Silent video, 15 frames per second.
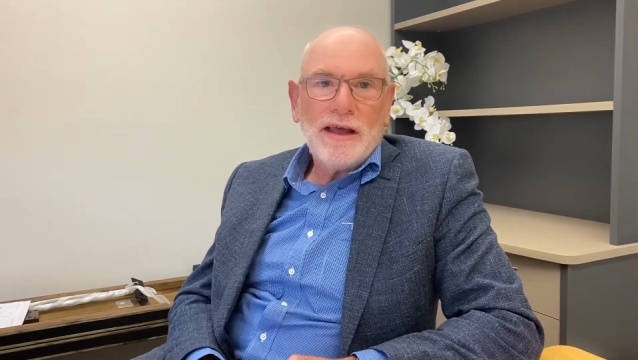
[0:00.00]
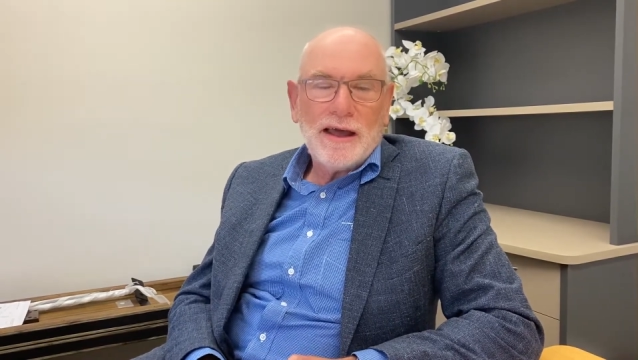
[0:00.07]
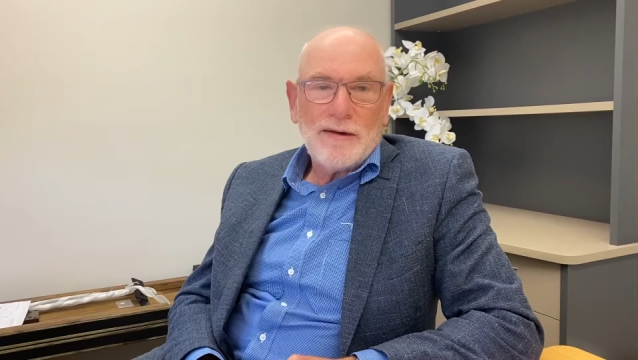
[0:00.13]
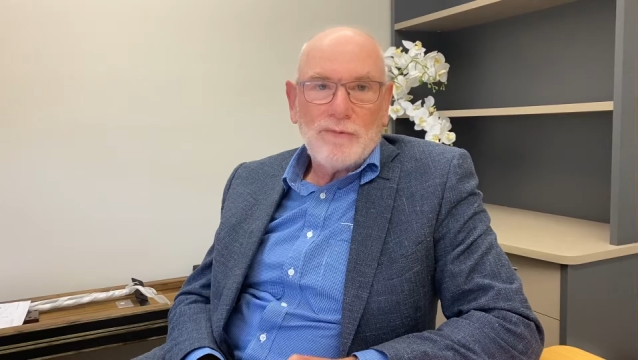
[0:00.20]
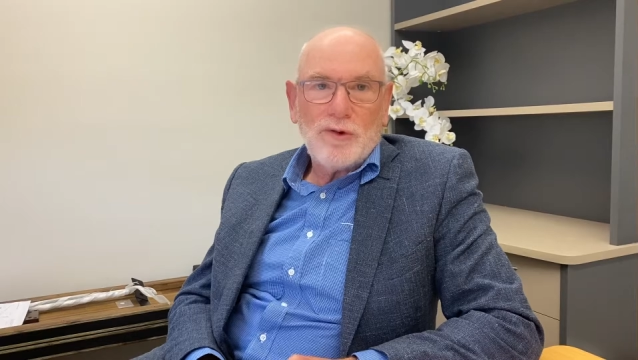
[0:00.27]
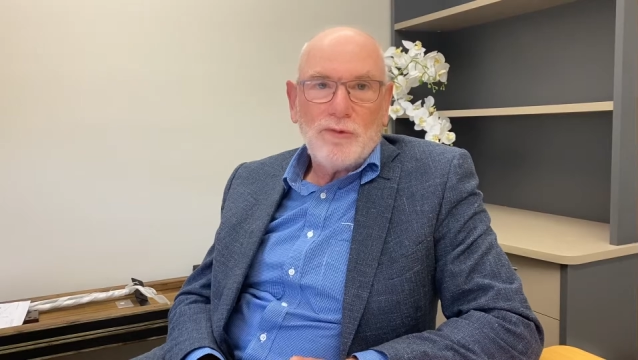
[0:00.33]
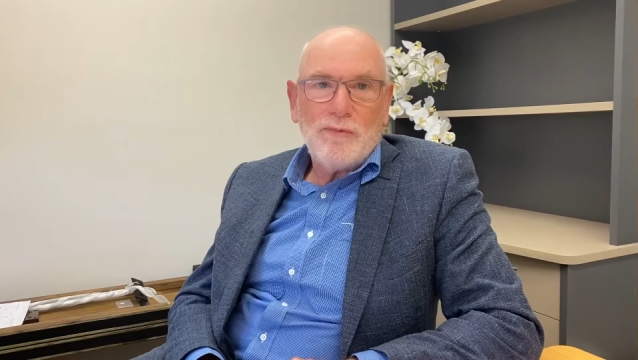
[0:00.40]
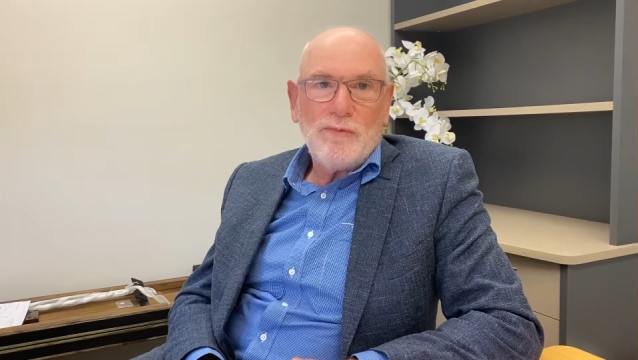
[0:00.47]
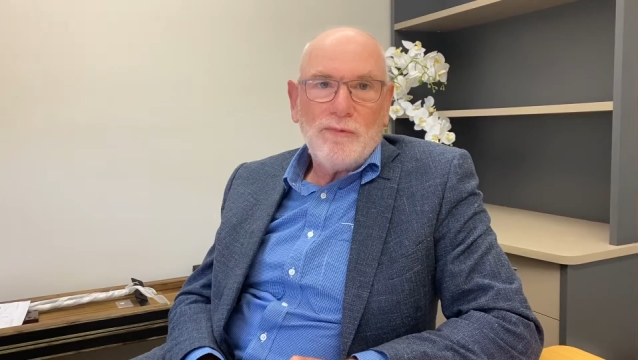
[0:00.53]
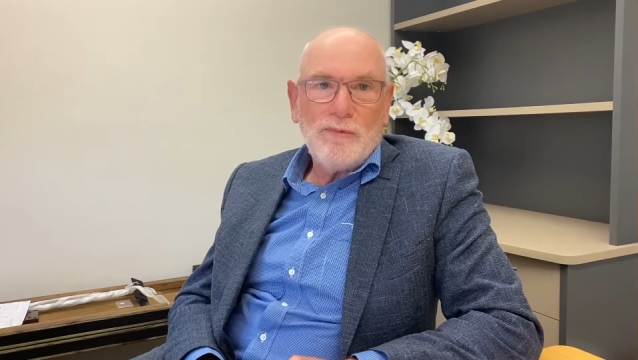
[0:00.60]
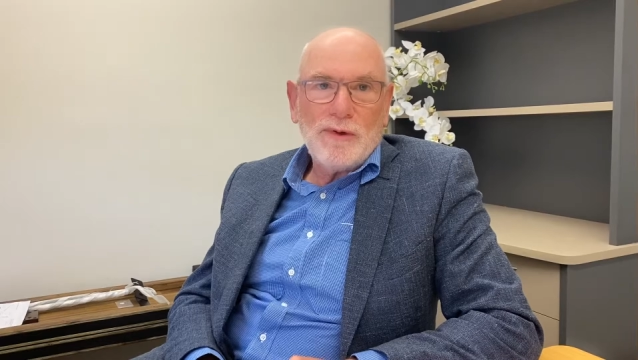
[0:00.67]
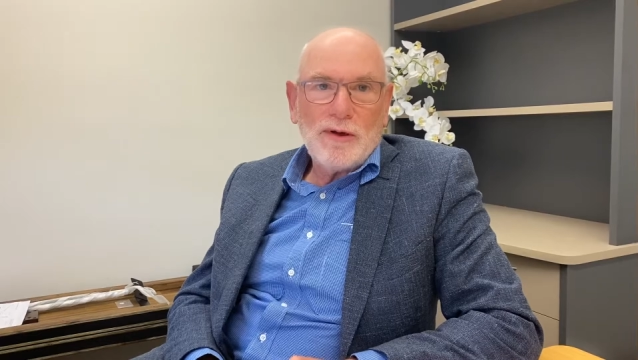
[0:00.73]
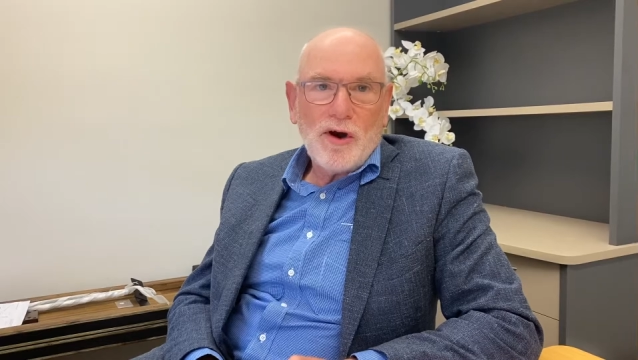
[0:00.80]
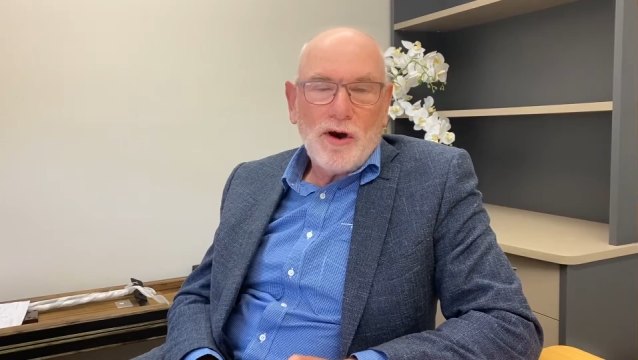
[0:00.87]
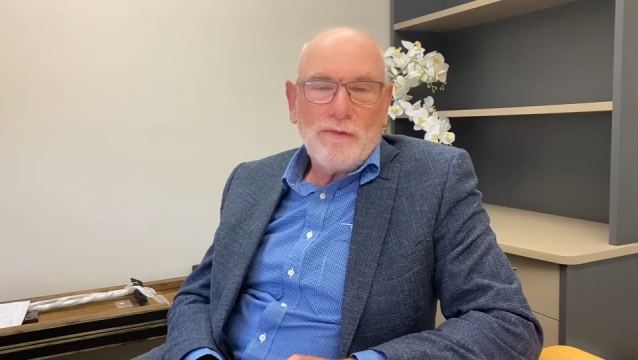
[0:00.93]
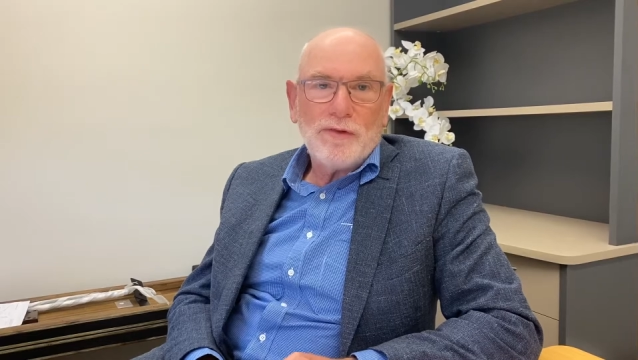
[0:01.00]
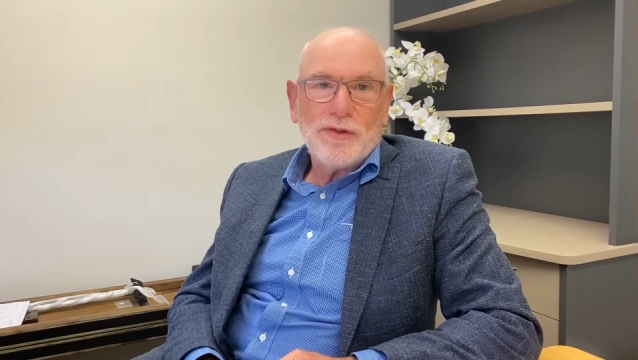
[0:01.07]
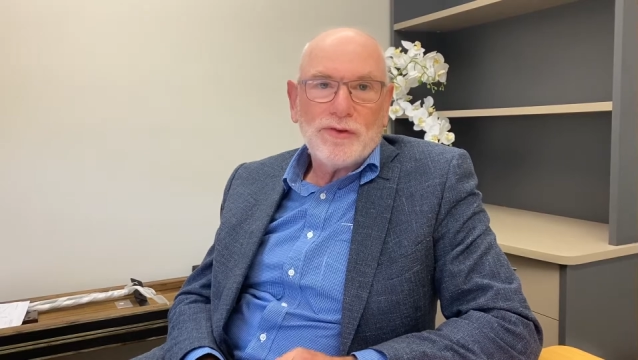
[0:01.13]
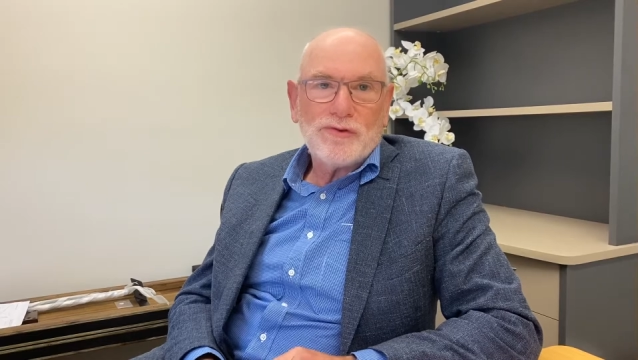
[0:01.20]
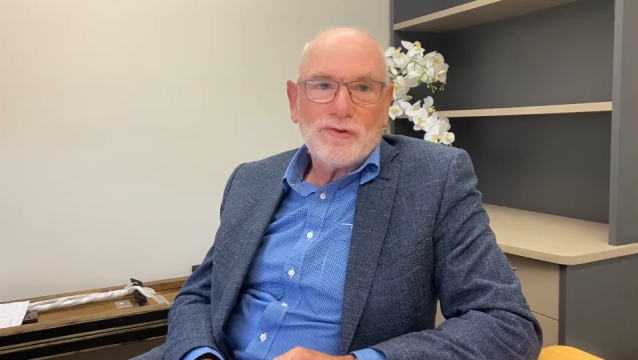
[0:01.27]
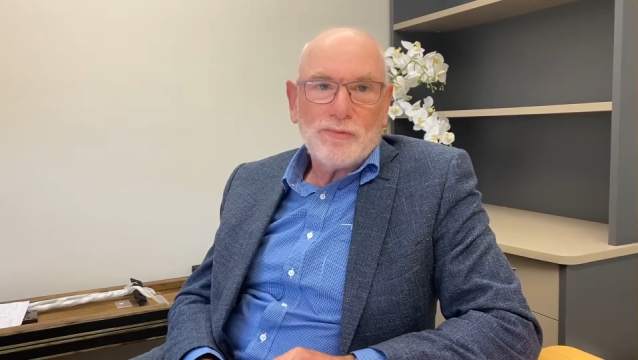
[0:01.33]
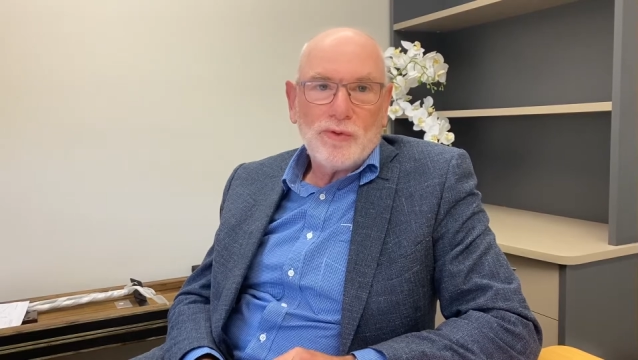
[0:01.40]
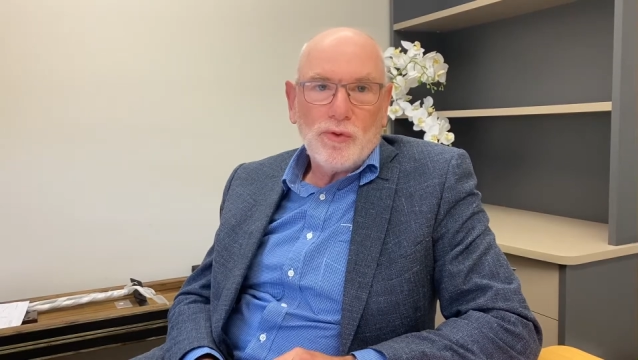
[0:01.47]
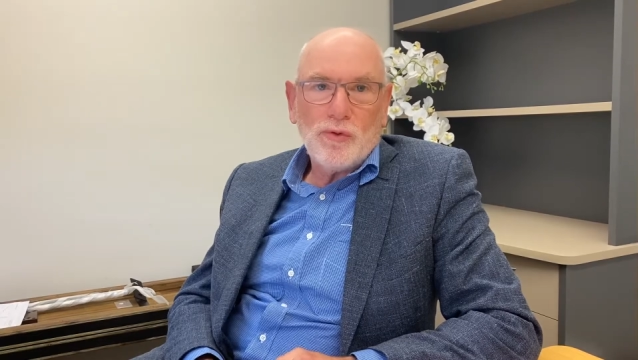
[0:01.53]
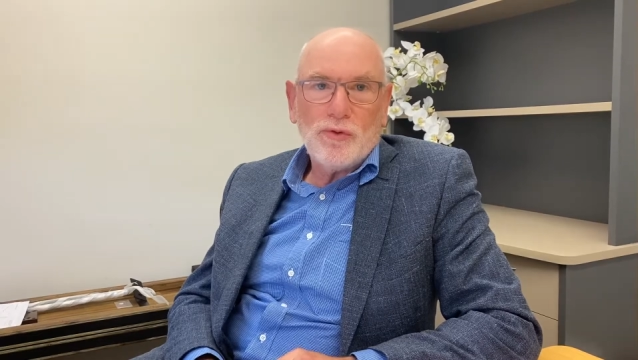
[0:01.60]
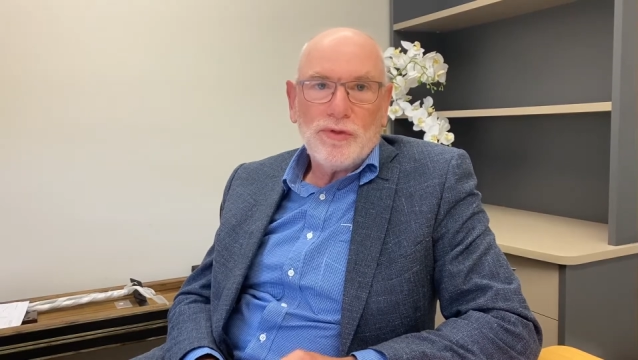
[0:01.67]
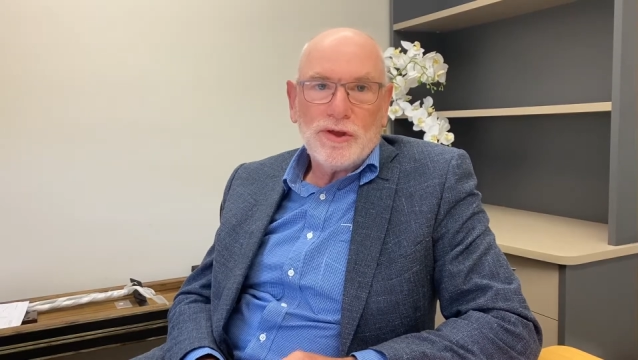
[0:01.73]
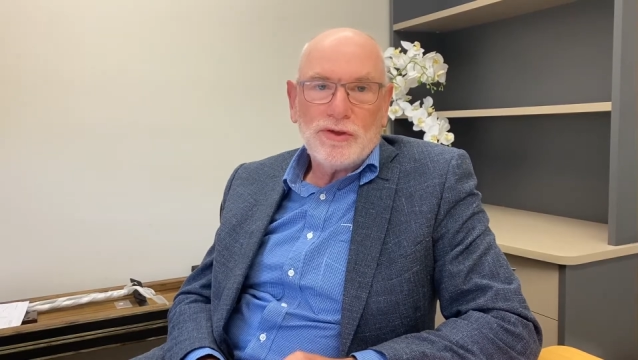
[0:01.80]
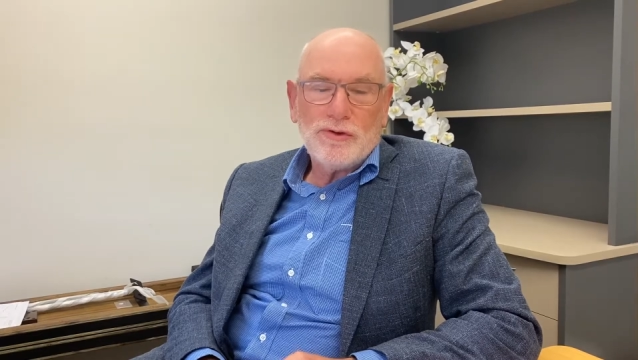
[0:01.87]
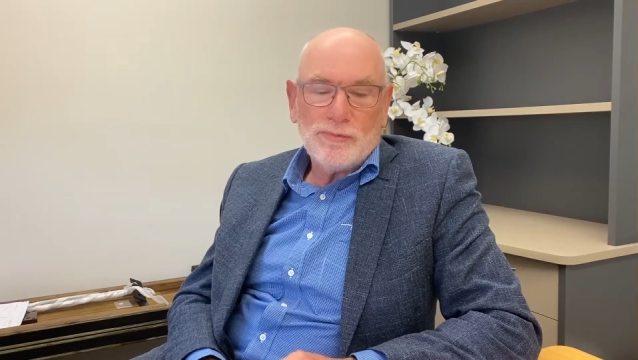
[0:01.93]
and we'll offer the
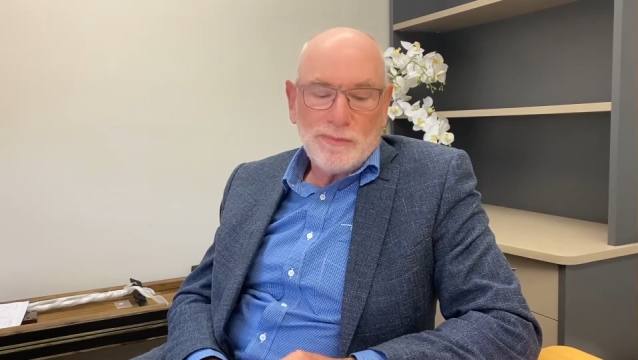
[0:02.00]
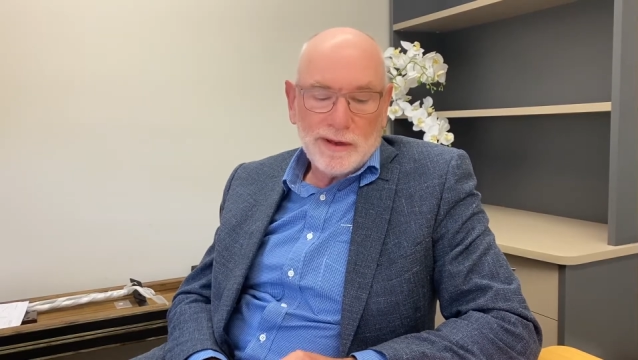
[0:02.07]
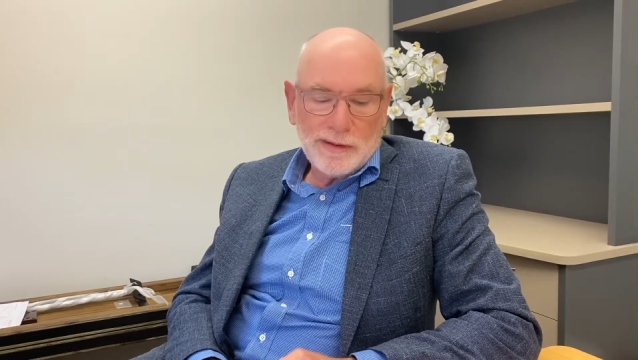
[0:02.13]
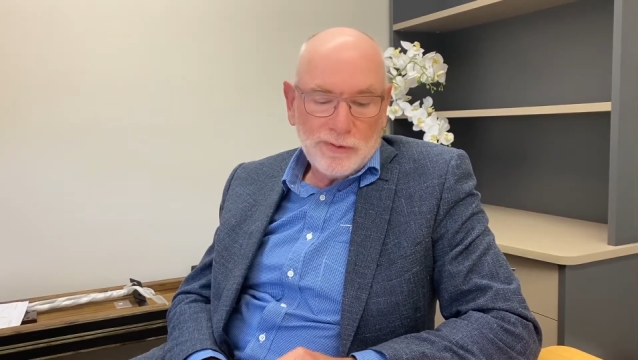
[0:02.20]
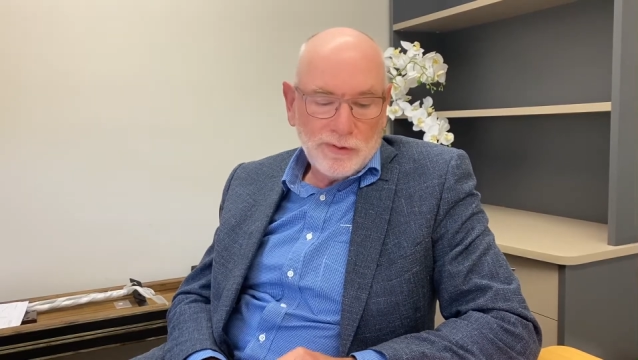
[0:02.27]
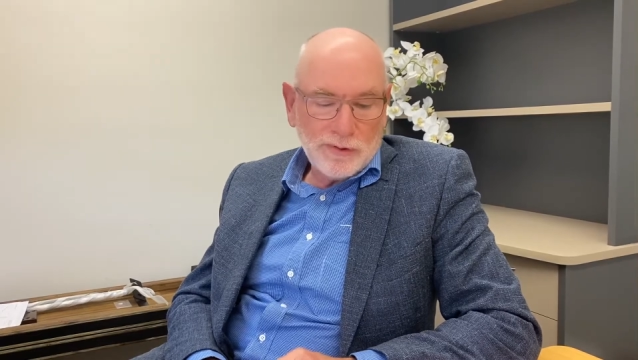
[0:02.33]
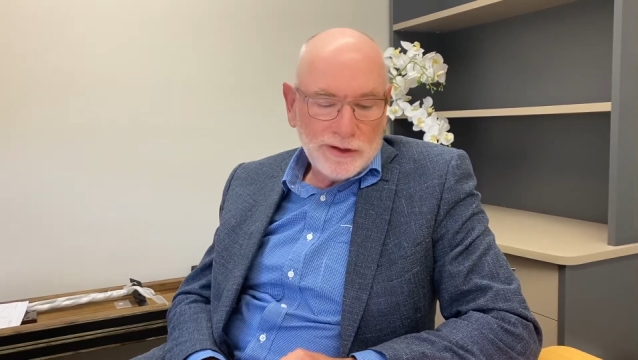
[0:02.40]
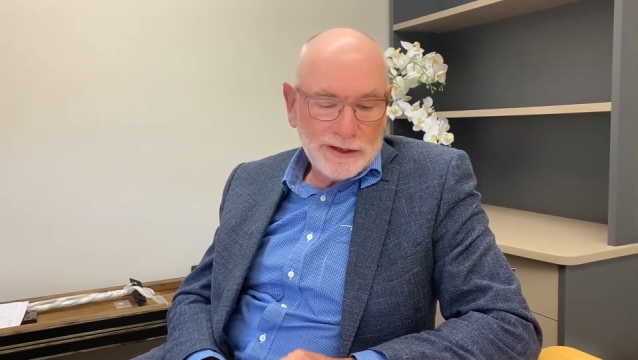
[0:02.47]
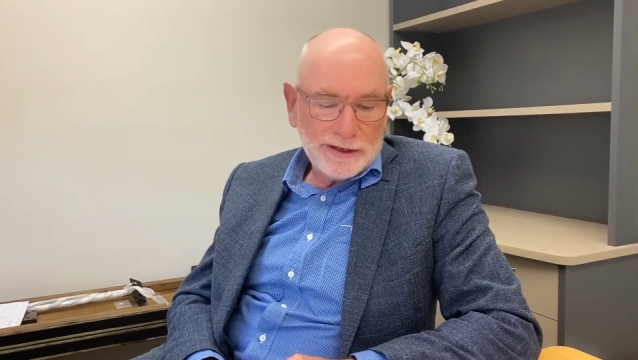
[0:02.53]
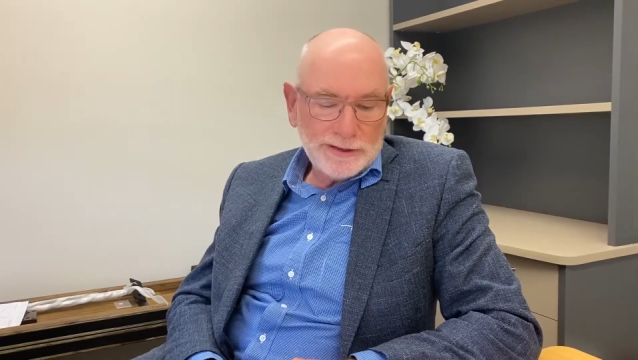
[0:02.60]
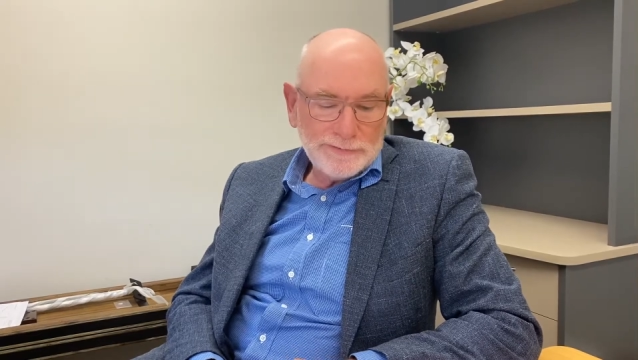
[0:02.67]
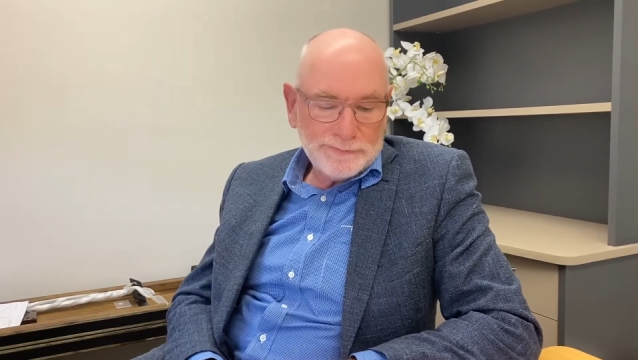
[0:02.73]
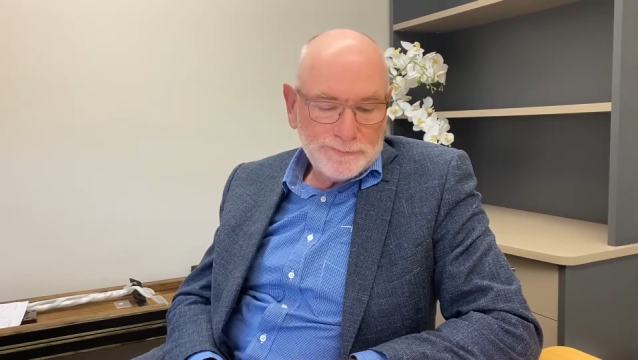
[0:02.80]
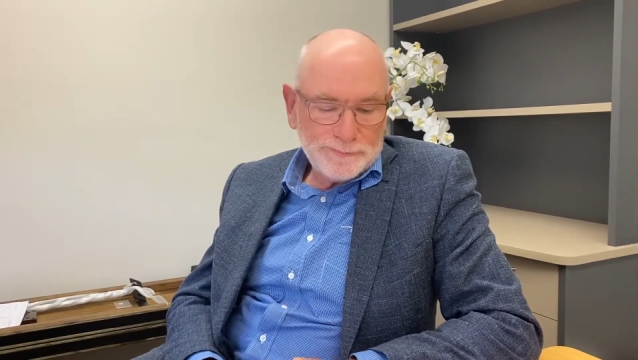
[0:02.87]
support that you people need.